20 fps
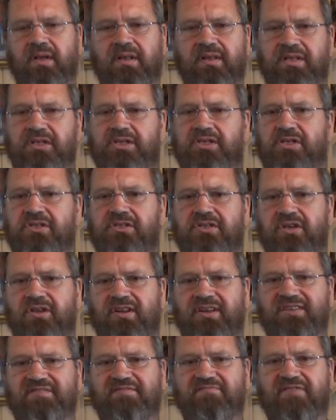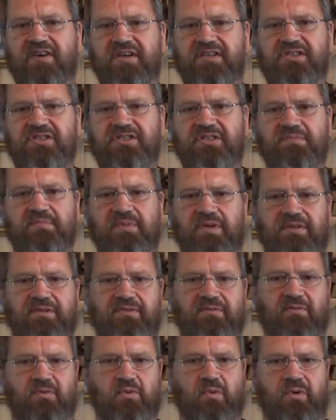This is an
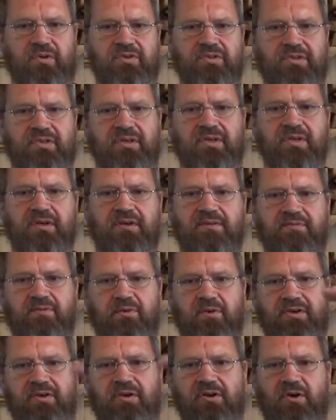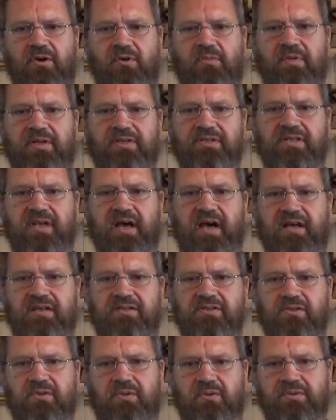investment, of course, for the globalist
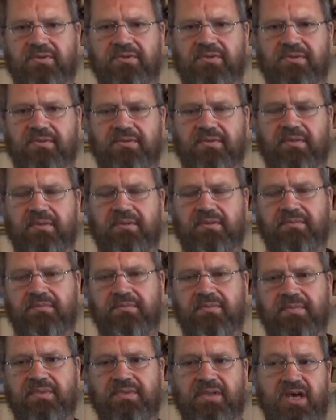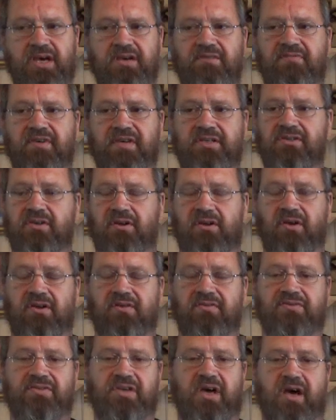assholes they invest a lot
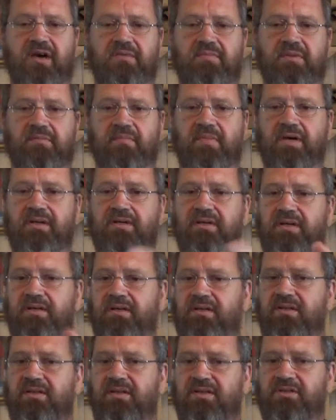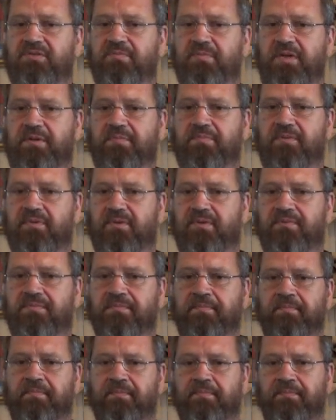of time and money in these people.
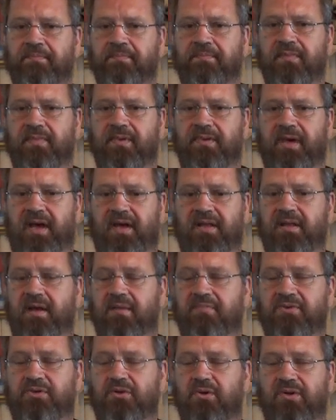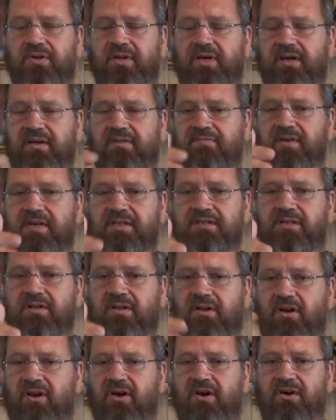And I'm sure they invested
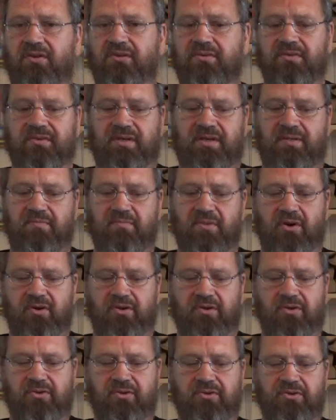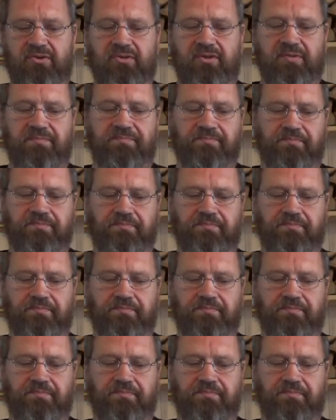a lot in Mark Rutte.